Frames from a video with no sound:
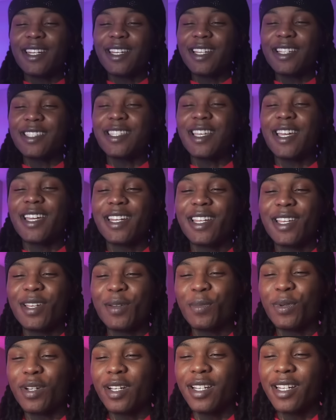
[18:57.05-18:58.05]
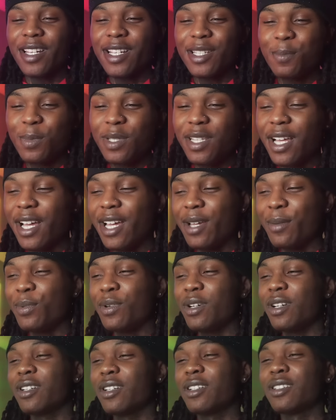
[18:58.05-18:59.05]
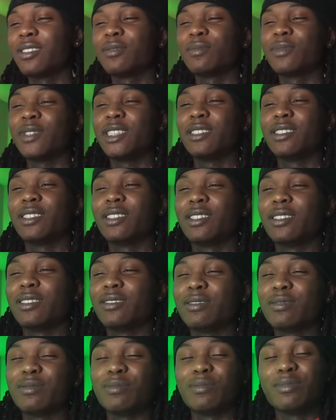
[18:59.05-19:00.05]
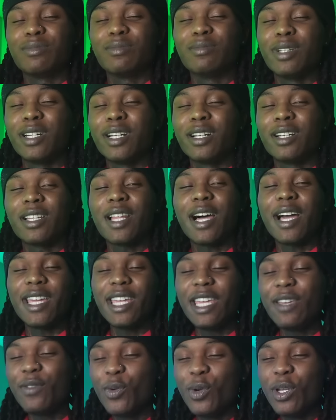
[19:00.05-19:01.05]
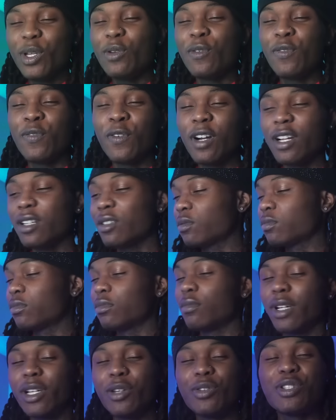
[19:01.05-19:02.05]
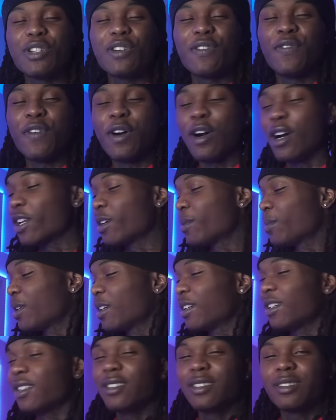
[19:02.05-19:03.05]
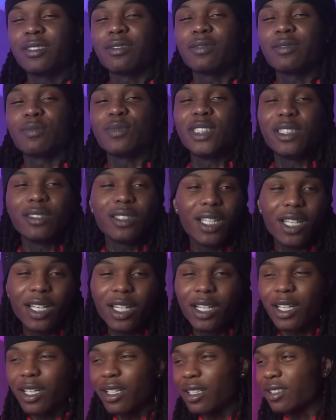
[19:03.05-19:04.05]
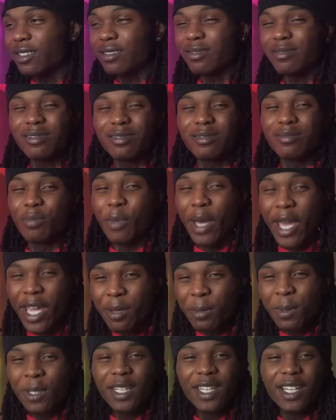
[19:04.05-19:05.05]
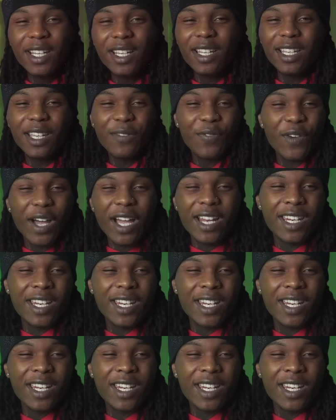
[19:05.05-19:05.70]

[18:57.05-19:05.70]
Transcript: niggas like that, bro. Niggas be like, bro. Bro, like, even when you fart. Bro, you just farted, bro. Nigga, maybe, nigga, if I